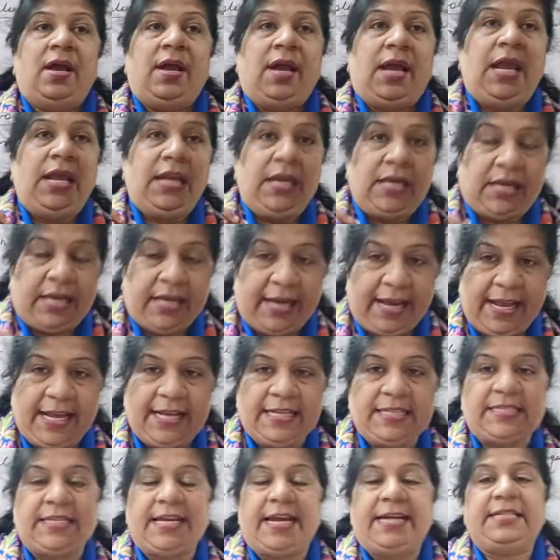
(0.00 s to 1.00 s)

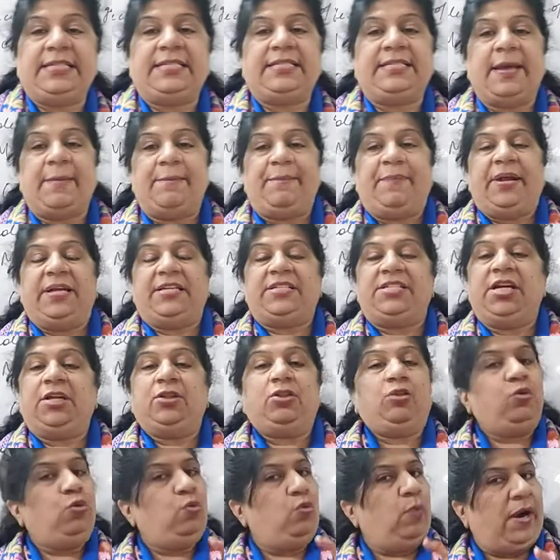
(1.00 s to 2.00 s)
increase its temperature
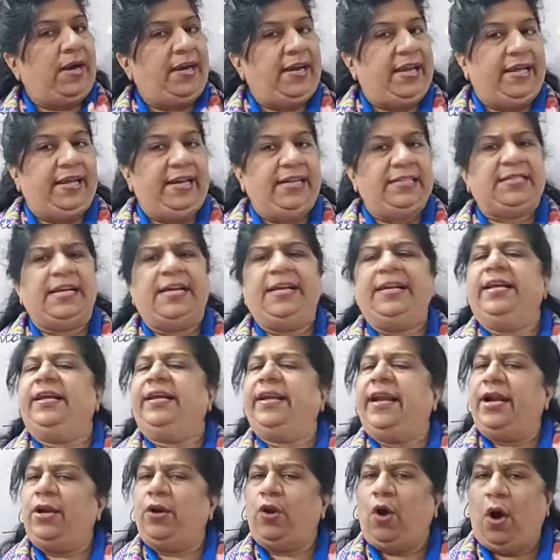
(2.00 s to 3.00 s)
through 1 degree
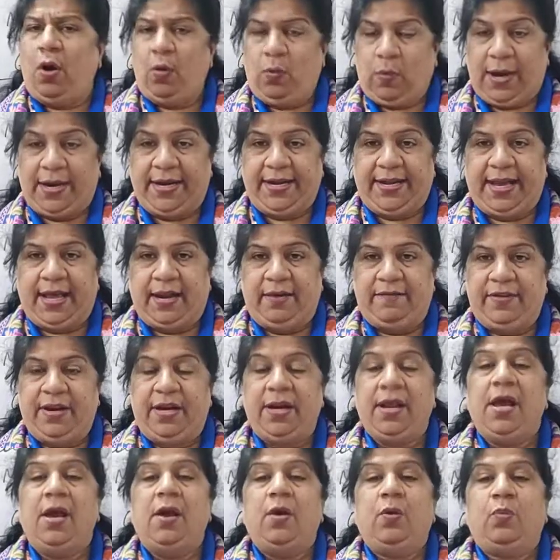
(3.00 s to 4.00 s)
centigrade or 1
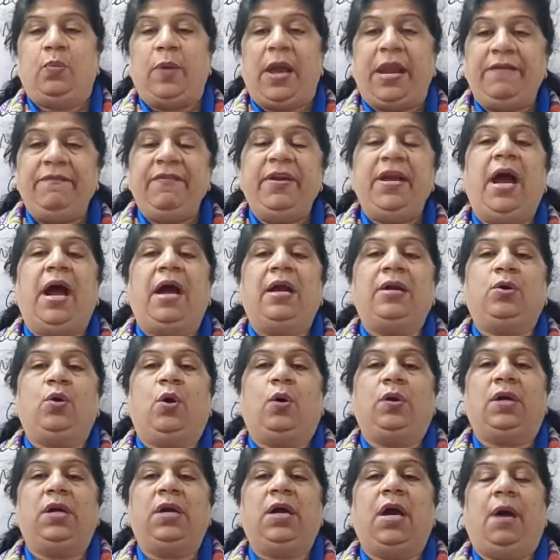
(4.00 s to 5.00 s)
Kelvin. When we are
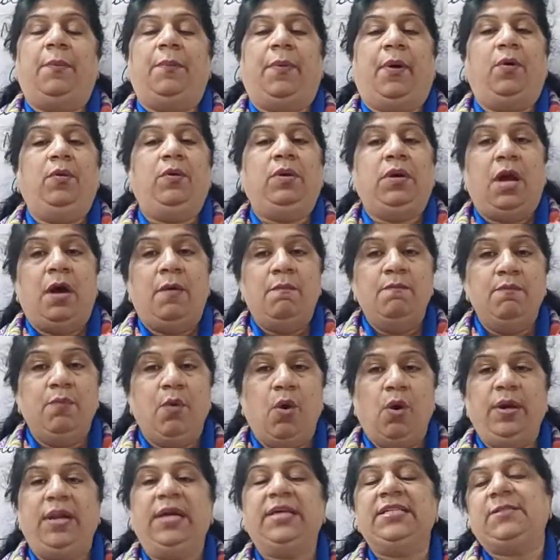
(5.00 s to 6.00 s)
talking about
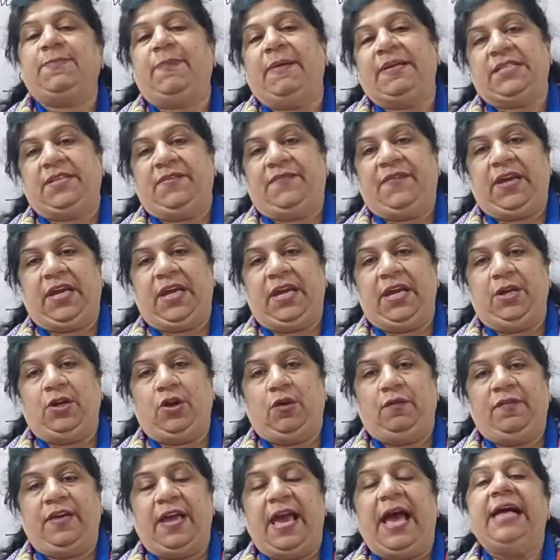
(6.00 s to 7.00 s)
molar specific heat
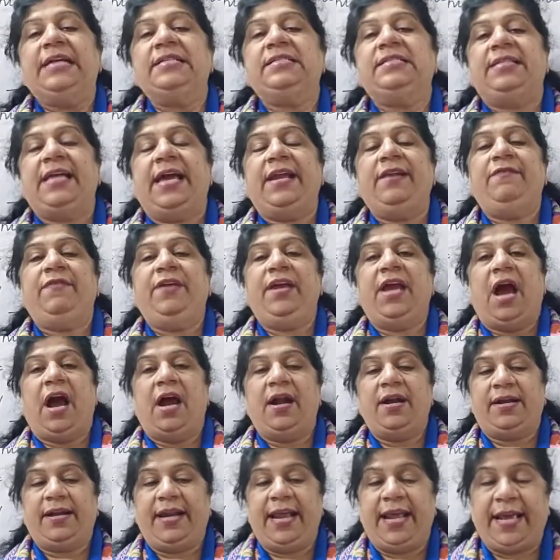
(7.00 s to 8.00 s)
of gas, then we
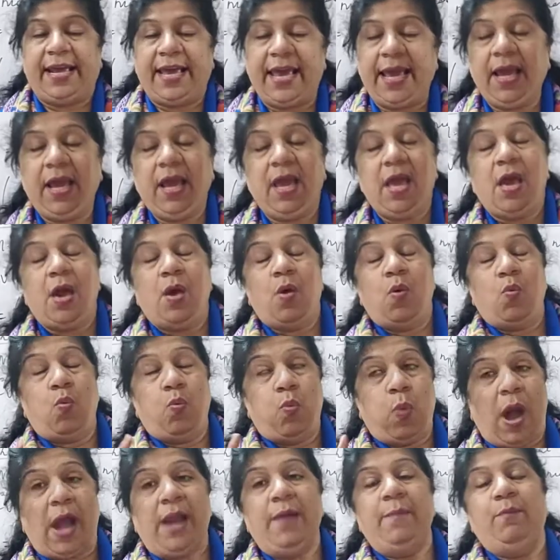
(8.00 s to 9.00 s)
are taking
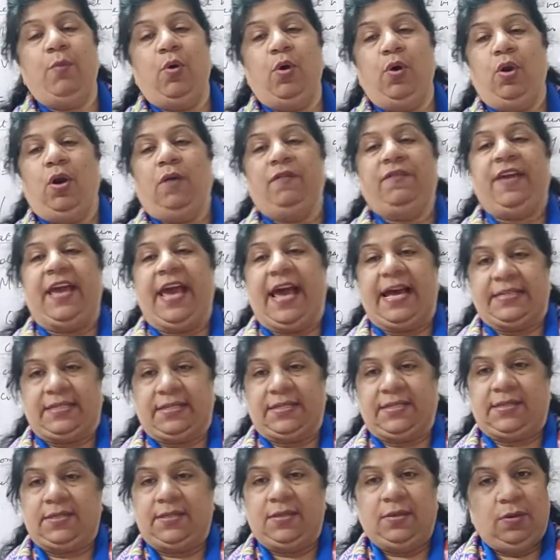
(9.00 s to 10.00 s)
1 mole of
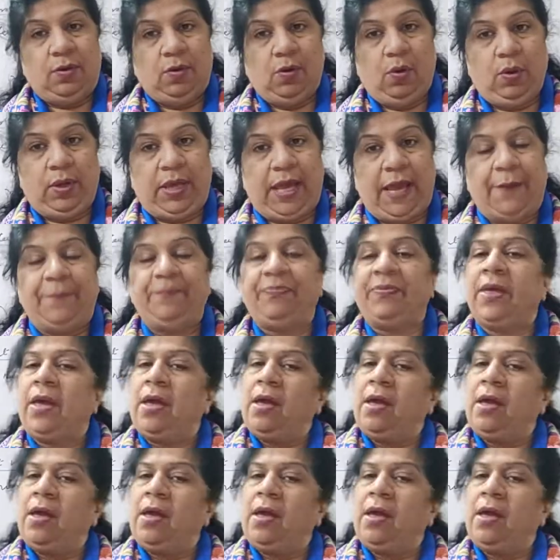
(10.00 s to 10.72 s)
gas. Okay,